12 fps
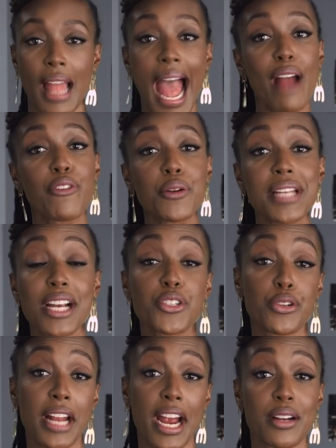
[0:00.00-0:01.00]

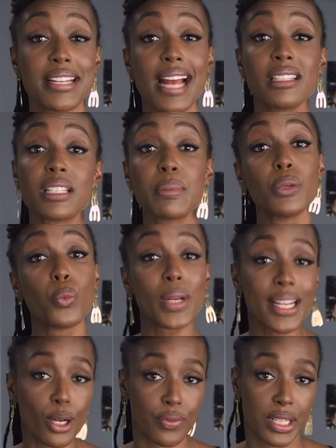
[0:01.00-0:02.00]
Afro-textured hair tends to be
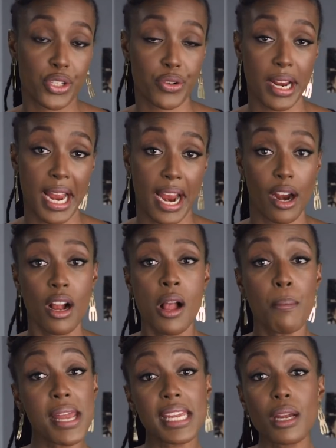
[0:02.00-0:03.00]
weaker than straight hair,
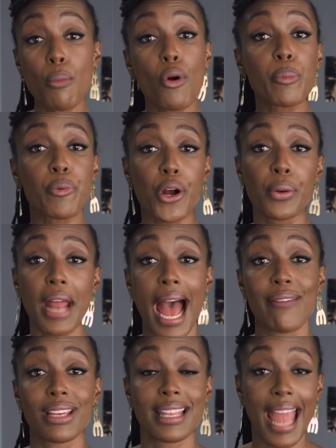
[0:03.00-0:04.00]
making it more prone to
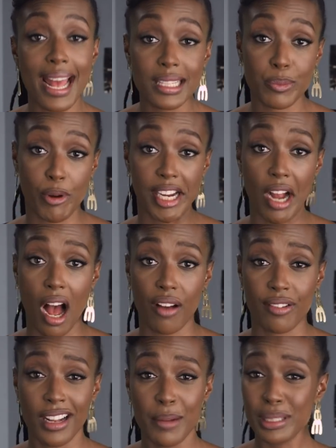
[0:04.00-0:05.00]
having the ends break off.